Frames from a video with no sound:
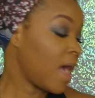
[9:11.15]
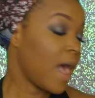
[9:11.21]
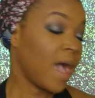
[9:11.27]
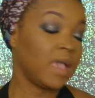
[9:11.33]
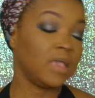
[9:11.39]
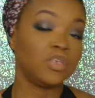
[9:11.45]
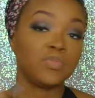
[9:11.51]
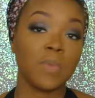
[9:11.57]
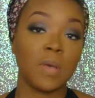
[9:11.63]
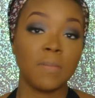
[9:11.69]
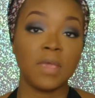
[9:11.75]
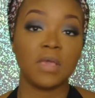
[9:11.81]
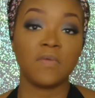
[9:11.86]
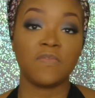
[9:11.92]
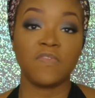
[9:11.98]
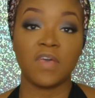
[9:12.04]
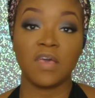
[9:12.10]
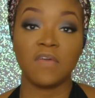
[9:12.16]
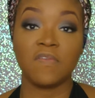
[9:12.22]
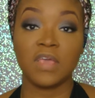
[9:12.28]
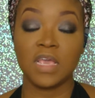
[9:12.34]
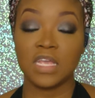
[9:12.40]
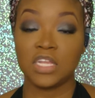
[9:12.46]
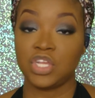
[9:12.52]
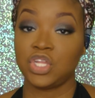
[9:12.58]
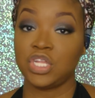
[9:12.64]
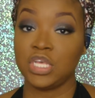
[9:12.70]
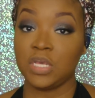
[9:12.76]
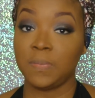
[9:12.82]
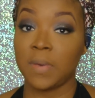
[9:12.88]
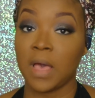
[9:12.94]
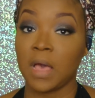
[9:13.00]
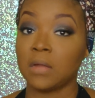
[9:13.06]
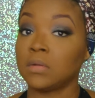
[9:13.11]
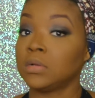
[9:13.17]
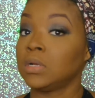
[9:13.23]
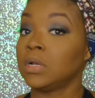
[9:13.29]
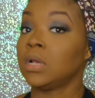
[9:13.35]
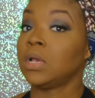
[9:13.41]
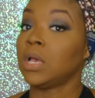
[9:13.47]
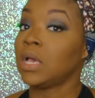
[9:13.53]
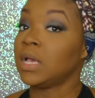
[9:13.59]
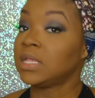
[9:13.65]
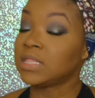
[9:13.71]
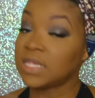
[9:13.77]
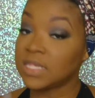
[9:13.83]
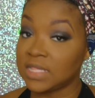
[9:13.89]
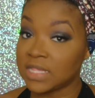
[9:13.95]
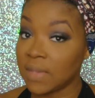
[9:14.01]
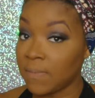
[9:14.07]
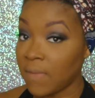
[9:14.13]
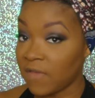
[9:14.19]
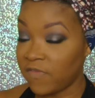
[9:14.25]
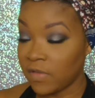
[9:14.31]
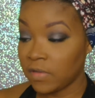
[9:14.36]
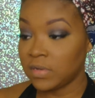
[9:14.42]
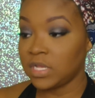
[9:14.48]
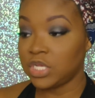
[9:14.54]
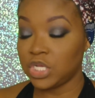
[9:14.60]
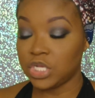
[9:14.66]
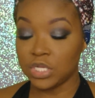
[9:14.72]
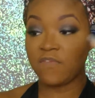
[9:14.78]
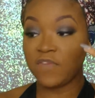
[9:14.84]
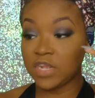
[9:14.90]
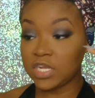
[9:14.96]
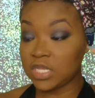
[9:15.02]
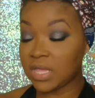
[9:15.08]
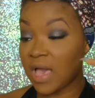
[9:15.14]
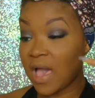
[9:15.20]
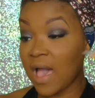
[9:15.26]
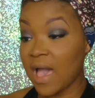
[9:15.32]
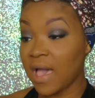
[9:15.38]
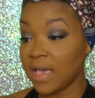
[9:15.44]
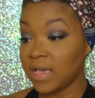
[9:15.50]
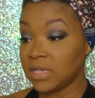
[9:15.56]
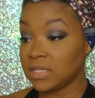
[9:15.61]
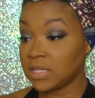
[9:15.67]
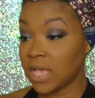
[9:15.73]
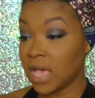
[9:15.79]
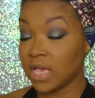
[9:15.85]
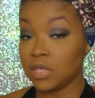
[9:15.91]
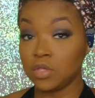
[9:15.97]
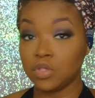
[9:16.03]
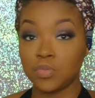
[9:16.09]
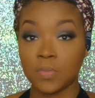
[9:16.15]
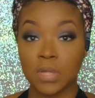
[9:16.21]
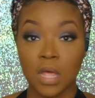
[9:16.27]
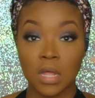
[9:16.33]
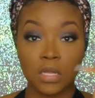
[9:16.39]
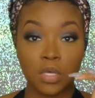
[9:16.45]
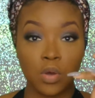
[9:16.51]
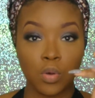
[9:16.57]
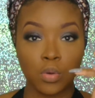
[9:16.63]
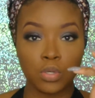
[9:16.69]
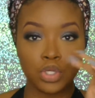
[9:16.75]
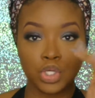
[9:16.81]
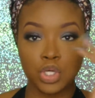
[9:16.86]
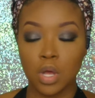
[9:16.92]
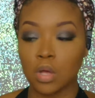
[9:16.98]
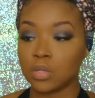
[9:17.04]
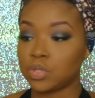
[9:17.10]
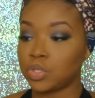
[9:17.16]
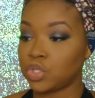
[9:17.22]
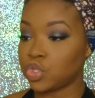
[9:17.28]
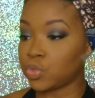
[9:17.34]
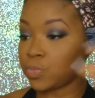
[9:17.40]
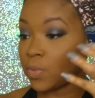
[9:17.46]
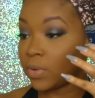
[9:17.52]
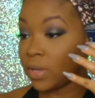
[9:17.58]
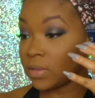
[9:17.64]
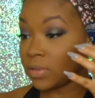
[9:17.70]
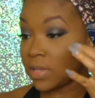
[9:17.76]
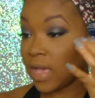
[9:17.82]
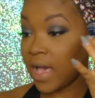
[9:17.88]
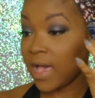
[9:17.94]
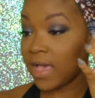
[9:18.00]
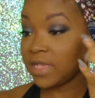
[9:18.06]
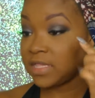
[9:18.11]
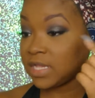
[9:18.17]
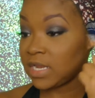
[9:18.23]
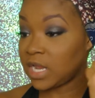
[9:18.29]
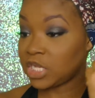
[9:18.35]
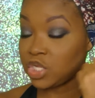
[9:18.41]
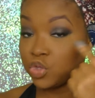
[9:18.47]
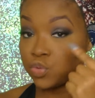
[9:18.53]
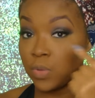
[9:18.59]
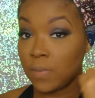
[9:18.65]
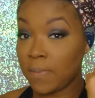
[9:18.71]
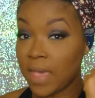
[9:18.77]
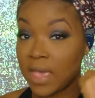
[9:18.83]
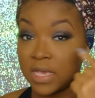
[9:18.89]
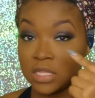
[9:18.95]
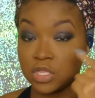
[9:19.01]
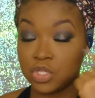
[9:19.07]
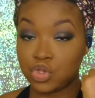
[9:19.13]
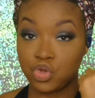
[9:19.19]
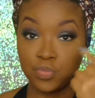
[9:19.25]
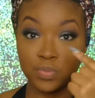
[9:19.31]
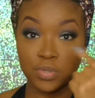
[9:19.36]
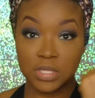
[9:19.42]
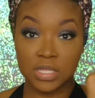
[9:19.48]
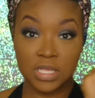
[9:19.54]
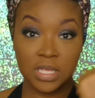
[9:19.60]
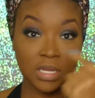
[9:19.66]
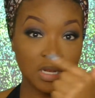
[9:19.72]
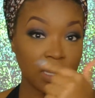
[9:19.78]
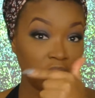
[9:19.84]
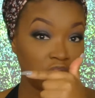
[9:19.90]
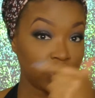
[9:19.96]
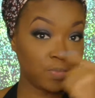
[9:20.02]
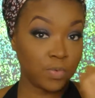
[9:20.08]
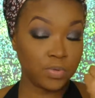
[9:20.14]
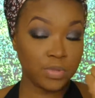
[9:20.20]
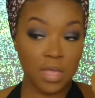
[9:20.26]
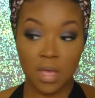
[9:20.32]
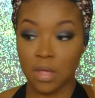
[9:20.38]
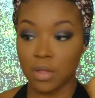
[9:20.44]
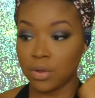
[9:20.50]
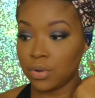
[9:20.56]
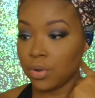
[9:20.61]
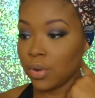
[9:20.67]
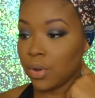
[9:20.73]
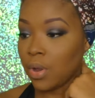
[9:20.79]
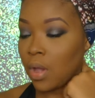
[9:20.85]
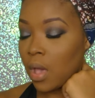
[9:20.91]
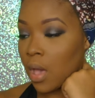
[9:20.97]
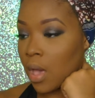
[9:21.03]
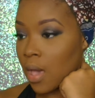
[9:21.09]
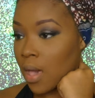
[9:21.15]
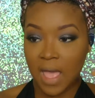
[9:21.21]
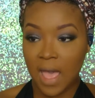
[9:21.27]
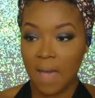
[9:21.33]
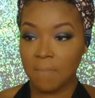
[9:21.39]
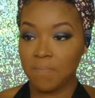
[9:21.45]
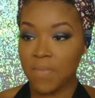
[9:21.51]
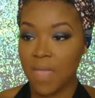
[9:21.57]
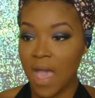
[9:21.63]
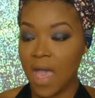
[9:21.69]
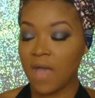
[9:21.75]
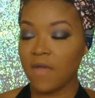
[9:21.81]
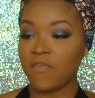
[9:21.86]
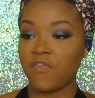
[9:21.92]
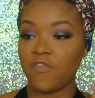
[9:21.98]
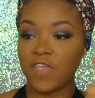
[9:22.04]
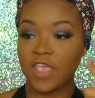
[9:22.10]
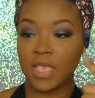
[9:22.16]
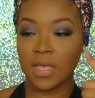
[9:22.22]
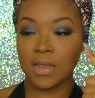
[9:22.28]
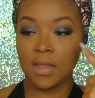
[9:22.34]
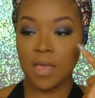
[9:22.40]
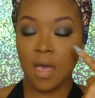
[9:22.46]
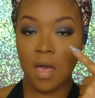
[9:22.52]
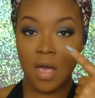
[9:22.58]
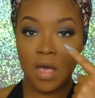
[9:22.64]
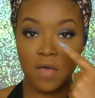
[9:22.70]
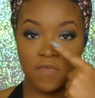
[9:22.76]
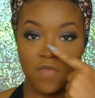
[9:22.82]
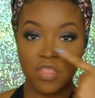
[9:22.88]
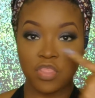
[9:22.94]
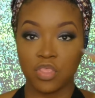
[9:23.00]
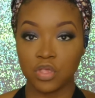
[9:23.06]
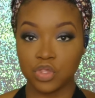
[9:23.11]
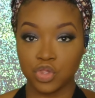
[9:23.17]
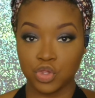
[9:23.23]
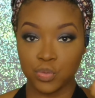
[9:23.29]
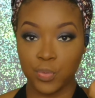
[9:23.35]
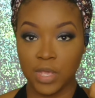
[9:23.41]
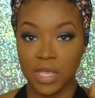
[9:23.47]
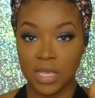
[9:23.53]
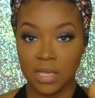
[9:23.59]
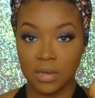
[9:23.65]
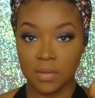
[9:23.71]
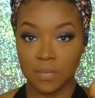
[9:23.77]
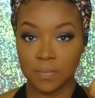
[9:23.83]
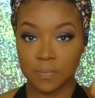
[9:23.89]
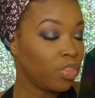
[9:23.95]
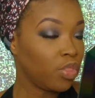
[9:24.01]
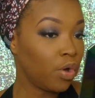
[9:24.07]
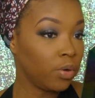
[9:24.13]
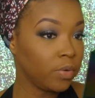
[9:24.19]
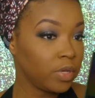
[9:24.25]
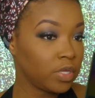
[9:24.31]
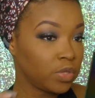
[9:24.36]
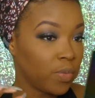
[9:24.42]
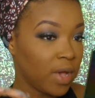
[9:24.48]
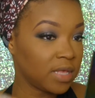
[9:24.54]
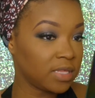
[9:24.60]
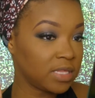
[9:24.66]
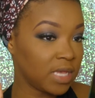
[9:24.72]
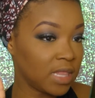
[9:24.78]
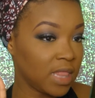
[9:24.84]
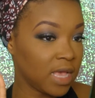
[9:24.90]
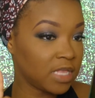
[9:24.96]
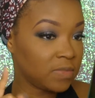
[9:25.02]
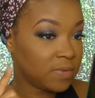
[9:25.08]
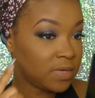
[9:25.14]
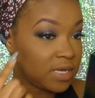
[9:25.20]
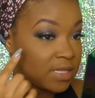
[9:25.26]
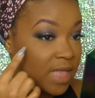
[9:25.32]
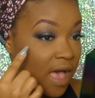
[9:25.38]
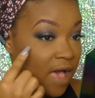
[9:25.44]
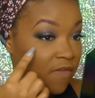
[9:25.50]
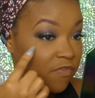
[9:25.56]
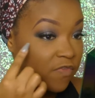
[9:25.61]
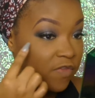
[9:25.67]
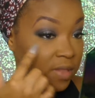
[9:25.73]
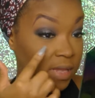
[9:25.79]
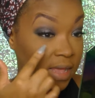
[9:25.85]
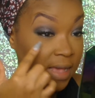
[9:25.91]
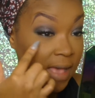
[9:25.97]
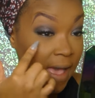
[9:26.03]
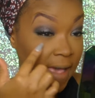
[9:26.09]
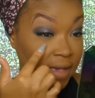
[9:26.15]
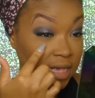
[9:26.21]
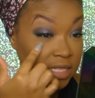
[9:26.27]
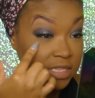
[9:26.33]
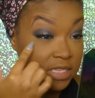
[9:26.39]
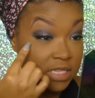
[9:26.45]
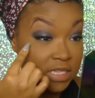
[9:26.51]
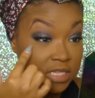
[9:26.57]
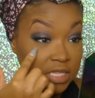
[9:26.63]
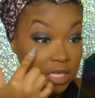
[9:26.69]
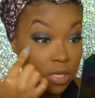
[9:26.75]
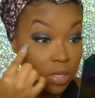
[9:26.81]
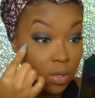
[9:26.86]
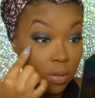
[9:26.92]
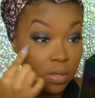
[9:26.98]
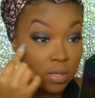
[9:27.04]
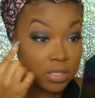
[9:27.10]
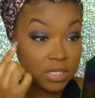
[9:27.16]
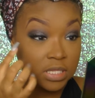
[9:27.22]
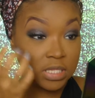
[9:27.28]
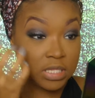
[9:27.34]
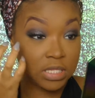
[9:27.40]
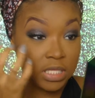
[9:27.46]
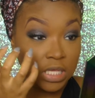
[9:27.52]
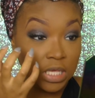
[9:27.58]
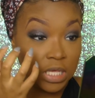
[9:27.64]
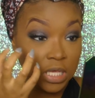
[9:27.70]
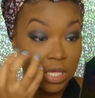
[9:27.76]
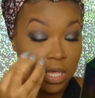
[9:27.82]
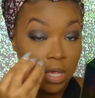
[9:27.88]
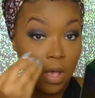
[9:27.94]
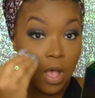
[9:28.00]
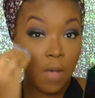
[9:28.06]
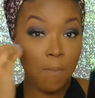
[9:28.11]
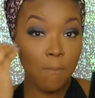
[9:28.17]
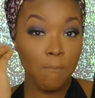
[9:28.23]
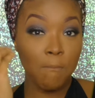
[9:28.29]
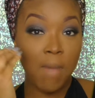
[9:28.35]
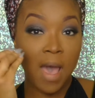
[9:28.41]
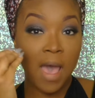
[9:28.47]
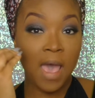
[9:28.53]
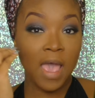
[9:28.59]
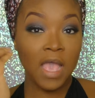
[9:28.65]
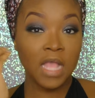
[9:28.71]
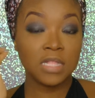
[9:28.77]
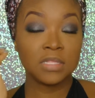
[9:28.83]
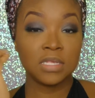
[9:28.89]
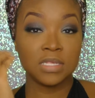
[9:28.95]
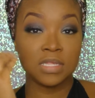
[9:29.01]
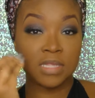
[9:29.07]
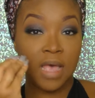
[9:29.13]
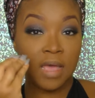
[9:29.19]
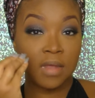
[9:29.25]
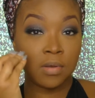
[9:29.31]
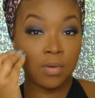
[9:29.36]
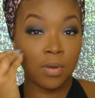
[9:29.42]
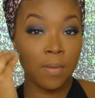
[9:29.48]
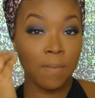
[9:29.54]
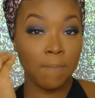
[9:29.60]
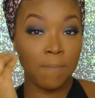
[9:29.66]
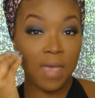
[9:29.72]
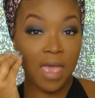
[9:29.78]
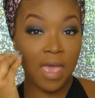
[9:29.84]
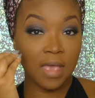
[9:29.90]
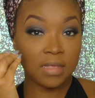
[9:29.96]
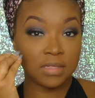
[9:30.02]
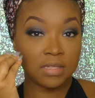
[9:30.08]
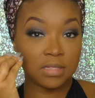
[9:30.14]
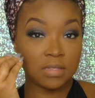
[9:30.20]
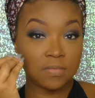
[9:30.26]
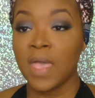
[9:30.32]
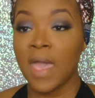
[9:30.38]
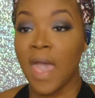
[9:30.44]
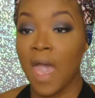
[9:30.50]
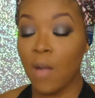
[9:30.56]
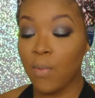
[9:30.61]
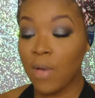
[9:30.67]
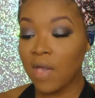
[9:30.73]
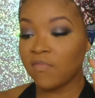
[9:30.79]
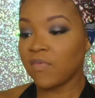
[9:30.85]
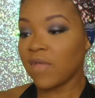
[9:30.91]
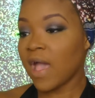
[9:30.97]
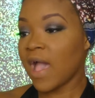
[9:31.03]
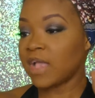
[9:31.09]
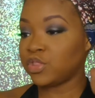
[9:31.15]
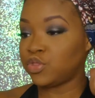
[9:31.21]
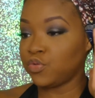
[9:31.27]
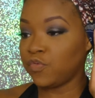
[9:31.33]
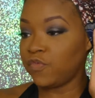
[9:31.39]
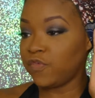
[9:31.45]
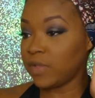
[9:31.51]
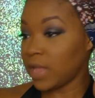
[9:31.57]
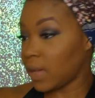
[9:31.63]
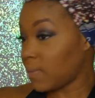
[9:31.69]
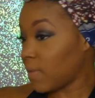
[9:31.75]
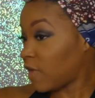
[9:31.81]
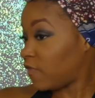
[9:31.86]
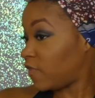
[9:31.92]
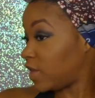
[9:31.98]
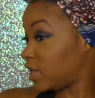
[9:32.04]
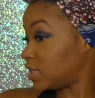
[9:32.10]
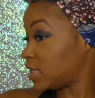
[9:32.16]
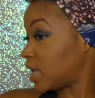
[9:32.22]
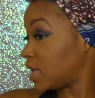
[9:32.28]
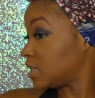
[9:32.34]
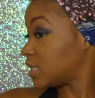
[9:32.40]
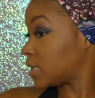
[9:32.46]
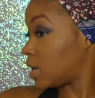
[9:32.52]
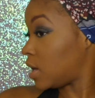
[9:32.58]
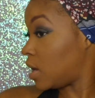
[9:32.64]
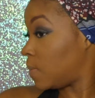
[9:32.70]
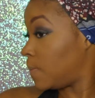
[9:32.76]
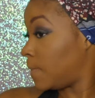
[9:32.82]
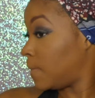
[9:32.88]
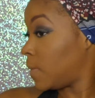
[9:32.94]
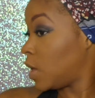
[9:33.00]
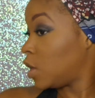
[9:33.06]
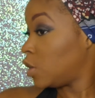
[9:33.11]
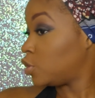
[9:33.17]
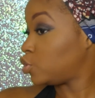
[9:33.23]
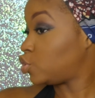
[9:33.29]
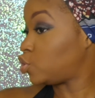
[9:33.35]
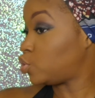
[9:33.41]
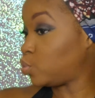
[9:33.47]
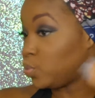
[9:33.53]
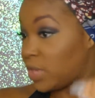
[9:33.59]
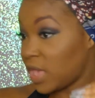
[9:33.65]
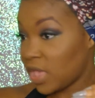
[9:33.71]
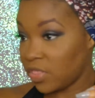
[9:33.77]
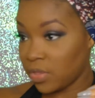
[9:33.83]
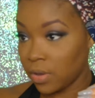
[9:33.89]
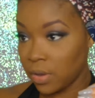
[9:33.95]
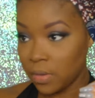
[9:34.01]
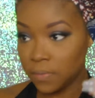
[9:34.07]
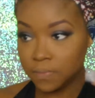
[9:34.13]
I use my Makeup Forever HD powder to set my foundation. I finished the eyes. I used Milani Cocoa Gel to smoke out the eyes and I just went back into Jupiter Sand and I smoked that under. I'm not a fan of the suede. The only reason why I say that is because I feel like I could still see my designer bags. However, I do feel like my face has come together.